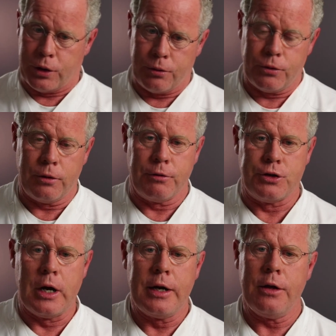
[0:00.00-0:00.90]
the, the
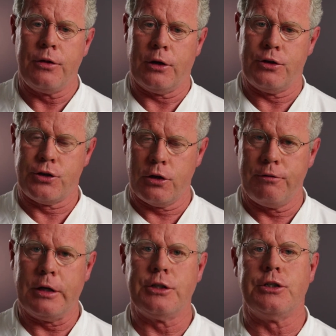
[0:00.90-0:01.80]
vagina, the
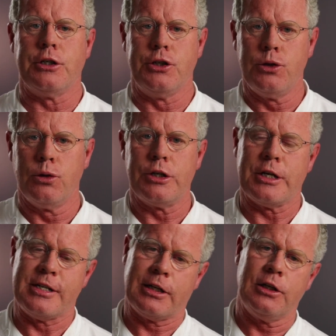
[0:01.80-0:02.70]
cervix, the uterus,
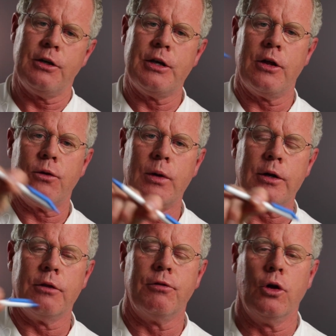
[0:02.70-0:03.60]
and clear to the other end
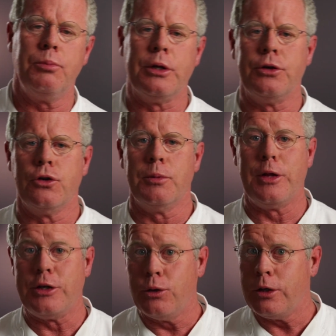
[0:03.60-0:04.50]
of the fallopian tube, and
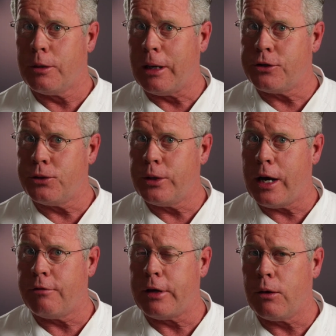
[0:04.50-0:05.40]
they do it in about two and a
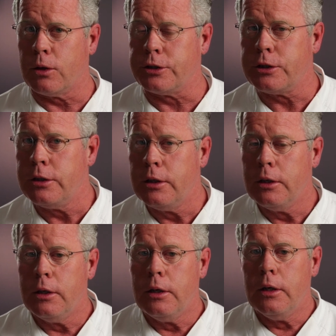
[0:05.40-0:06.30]
half hours.
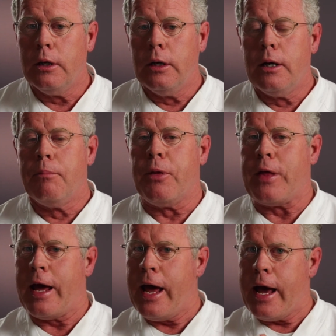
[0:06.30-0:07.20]
But
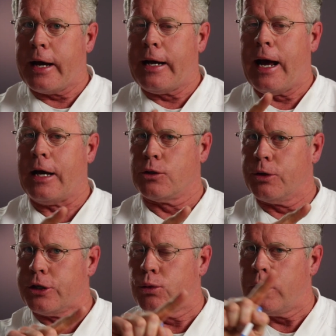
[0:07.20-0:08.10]
the egg has
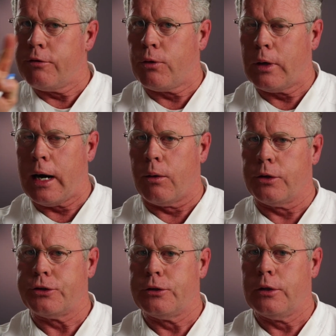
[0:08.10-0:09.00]
only 24
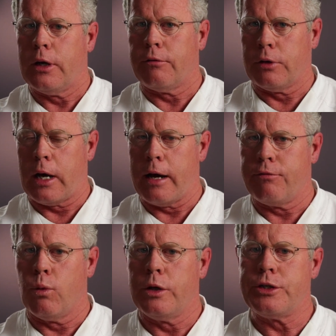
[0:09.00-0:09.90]
hours of
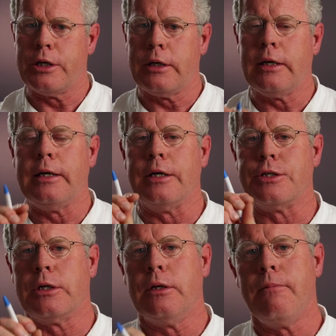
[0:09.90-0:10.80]
life once it is